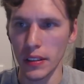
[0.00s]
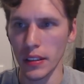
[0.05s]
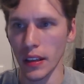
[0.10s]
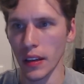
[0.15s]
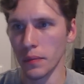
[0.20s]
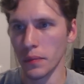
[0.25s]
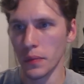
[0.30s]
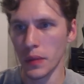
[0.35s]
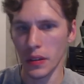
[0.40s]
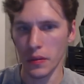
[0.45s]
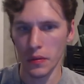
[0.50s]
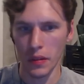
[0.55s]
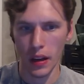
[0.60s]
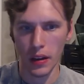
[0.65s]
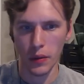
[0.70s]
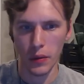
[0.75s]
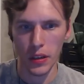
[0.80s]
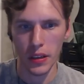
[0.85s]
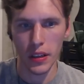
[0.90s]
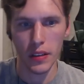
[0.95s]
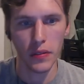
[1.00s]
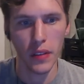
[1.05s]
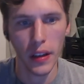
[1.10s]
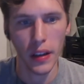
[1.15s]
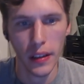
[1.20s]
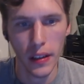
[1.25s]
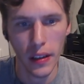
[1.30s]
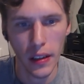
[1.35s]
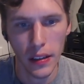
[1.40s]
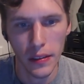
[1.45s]
I, I don't want to give
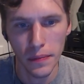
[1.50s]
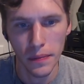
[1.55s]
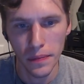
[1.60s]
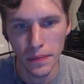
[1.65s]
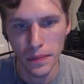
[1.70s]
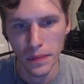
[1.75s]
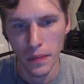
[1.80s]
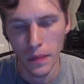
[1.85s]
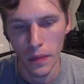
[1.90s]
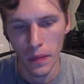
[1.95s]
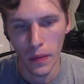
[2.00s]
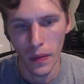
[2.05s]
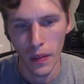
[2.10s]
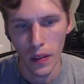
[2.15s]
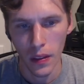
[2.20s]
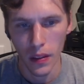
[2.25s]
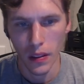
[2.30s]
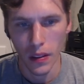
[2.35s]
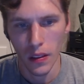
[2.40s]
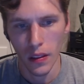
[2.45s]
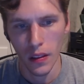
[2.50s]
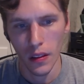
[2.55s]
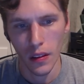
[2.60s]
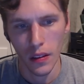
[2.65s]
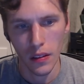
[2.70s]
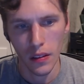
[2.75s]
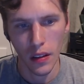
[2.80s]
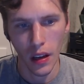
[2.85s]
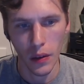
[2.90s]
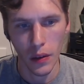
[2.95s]
like, um,
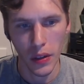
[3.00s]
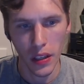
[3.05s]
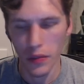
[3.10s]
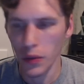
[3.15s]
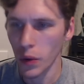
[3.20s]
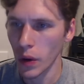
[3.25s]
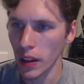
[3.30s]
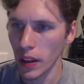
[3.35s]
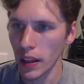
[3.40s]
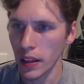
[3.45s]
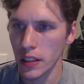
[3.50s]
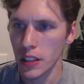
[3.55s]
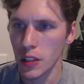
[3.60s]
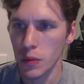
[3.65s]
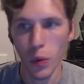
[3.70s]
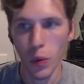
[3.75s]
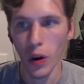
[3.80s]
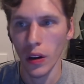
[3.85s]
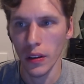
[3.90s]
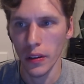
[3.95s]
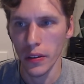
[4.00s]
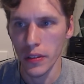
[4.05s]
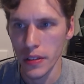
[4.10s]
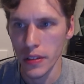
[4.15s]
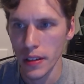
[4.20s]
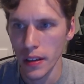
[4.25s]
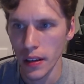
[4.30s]
I don't want to give away like spoilers,